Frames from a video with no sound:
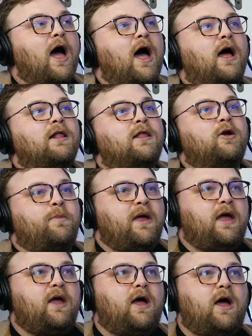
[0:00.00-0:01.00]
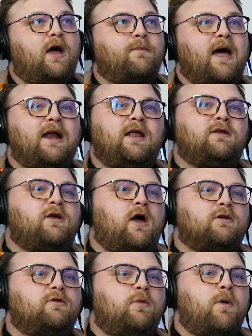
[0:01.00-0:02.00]
A little bit. I didn't
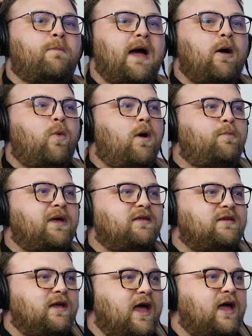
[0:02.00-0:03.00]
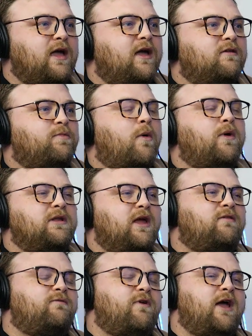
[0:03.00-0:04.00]
talk to him about what BTA is, but we
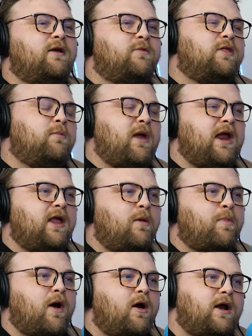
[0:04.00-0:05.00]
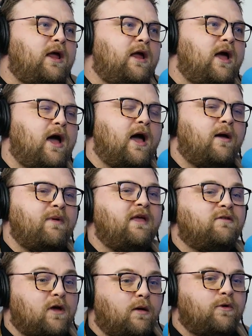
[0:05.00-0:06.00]
did invite him to the Mania party.
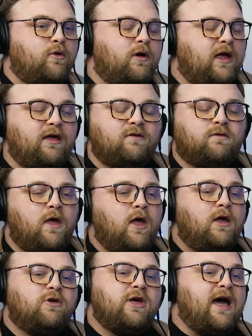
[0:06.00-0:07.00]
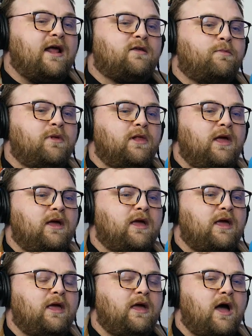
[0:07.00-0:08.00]
He's come to shout out to Malik.
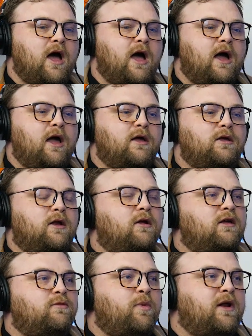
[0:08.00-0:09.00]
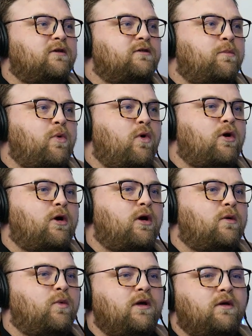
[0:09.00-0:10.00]
He, he's been a
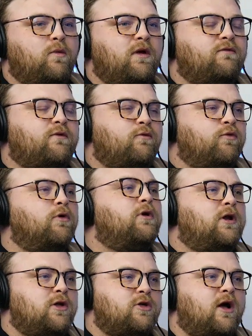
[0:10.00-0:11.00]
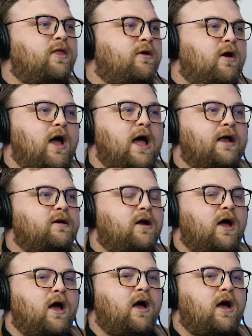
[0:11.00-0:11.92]
supporter, and we've rooted each other on.